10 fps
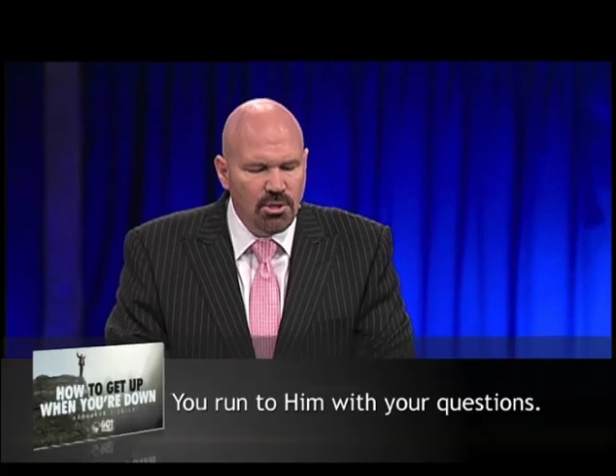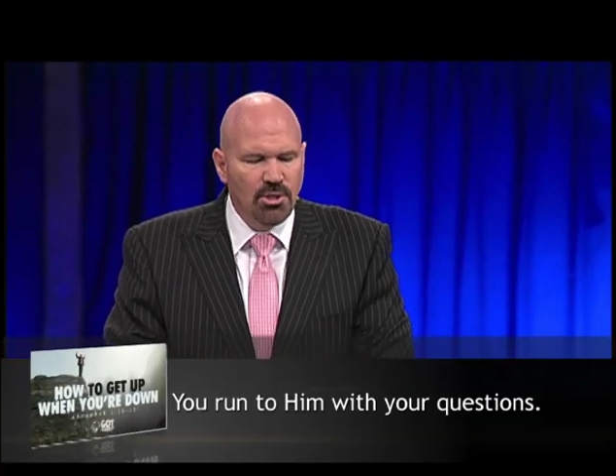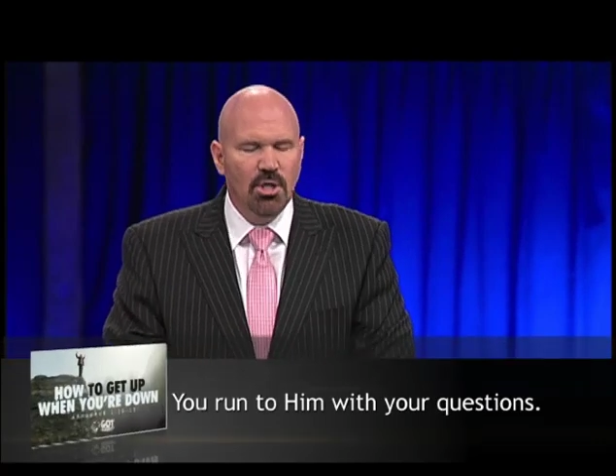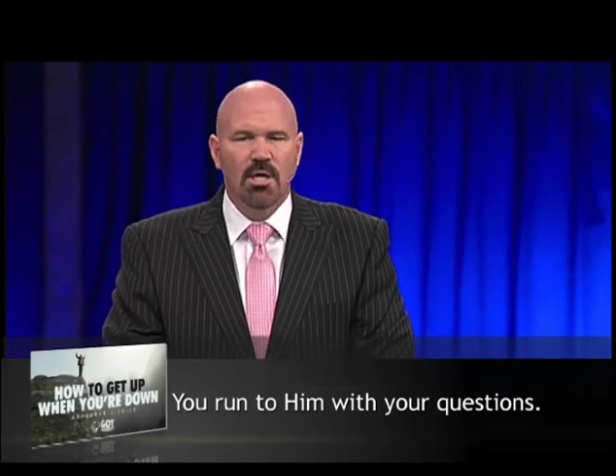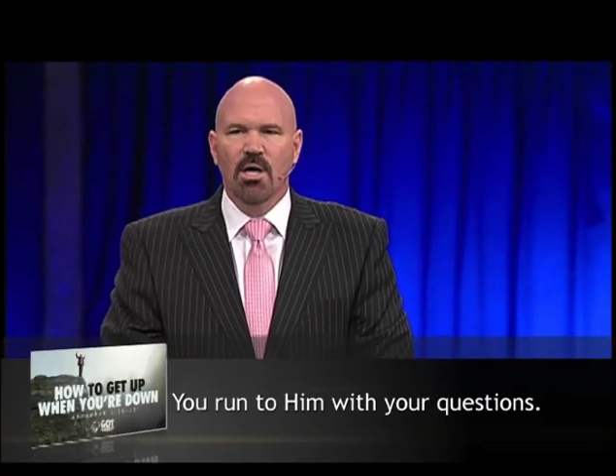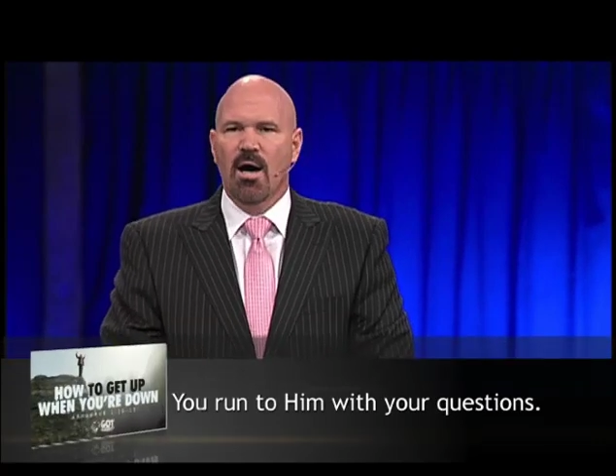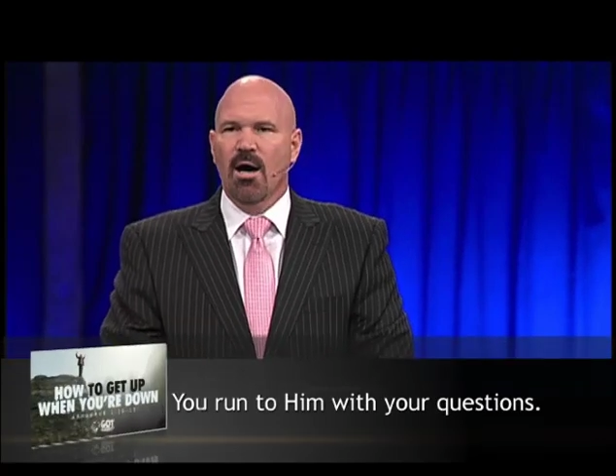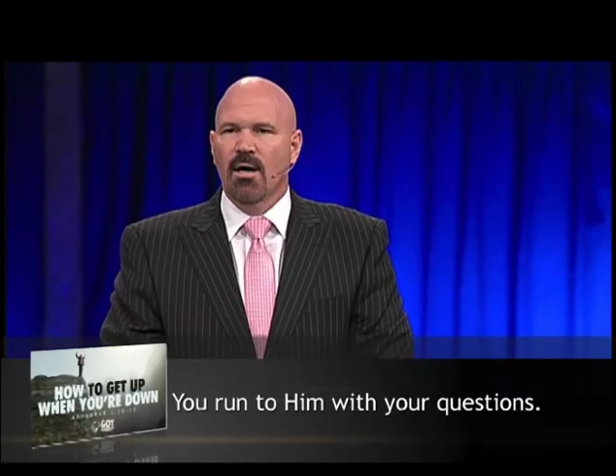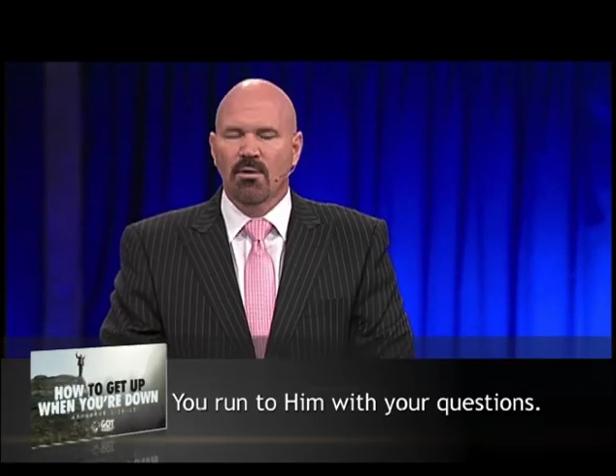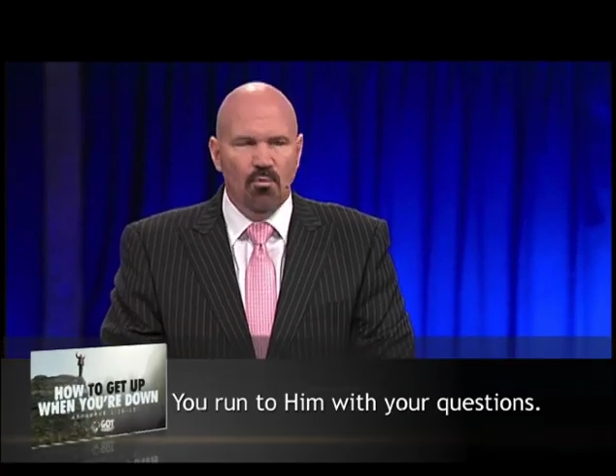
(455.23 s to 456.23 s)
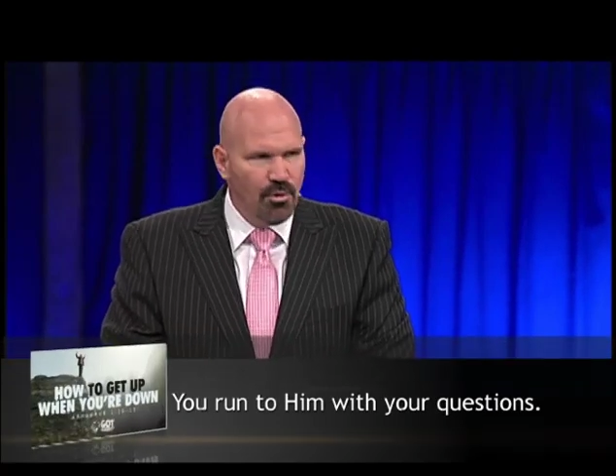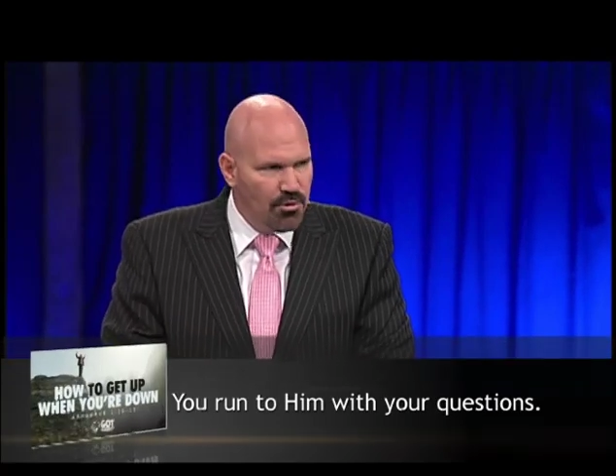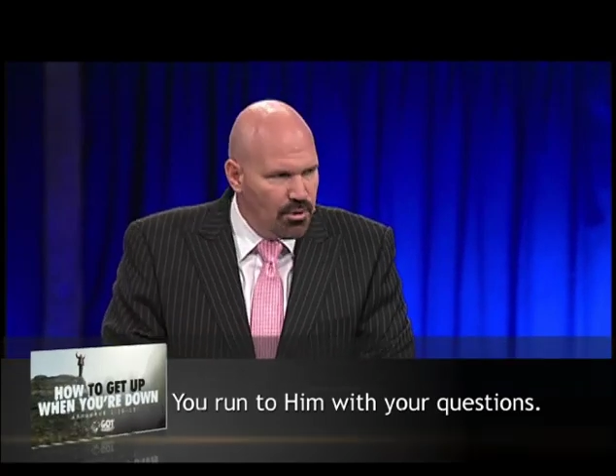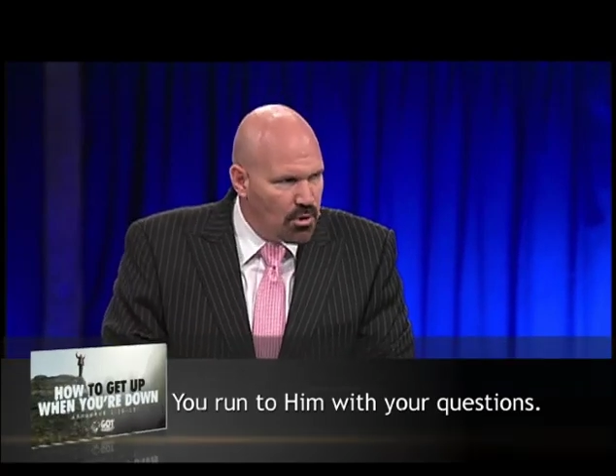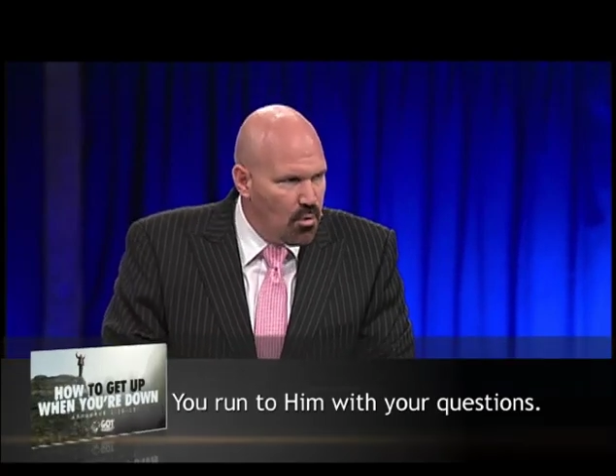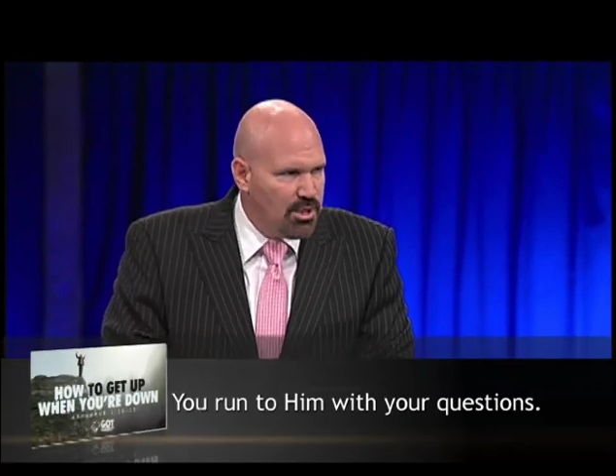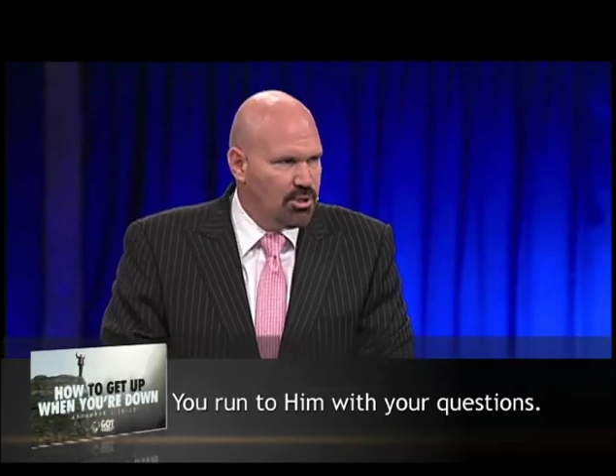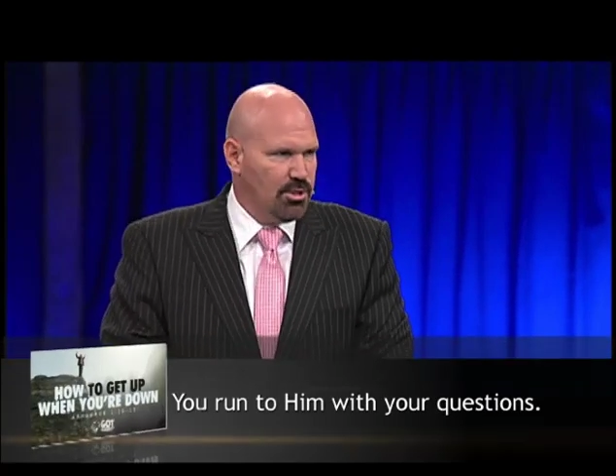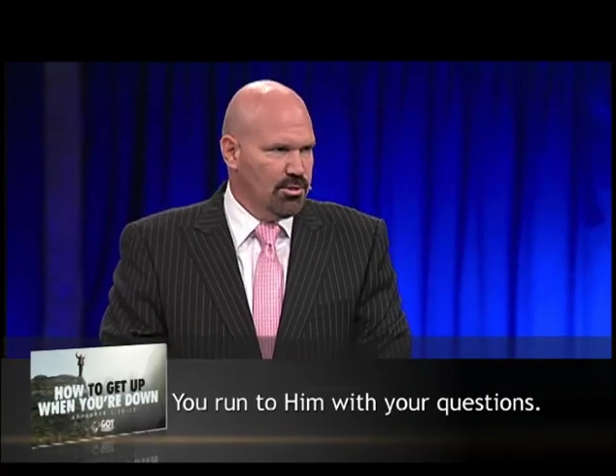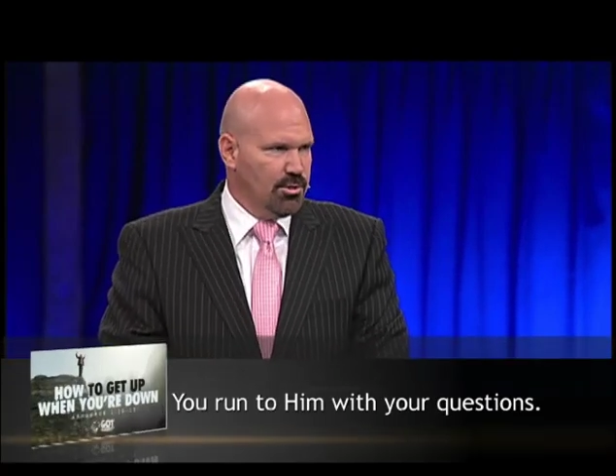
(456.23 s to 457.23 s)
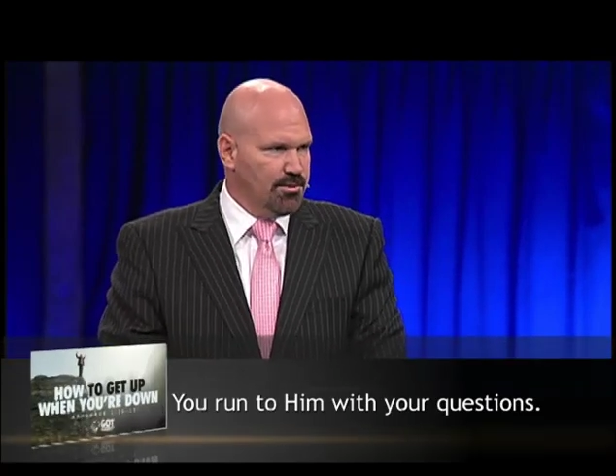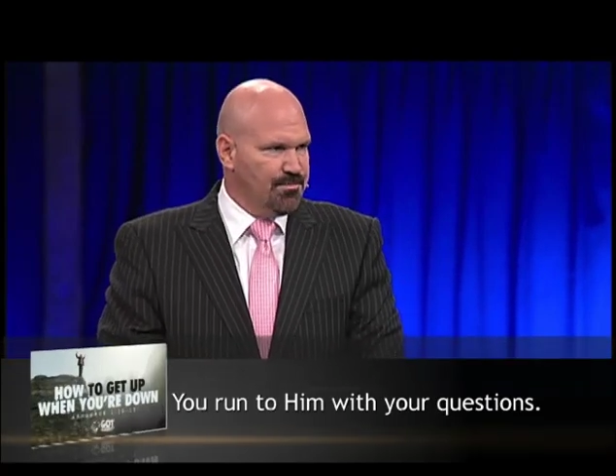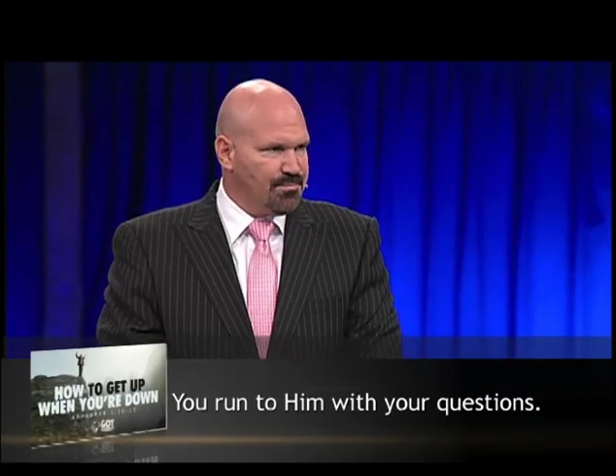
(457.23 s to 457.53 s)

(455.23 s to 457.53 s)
to God with your questions.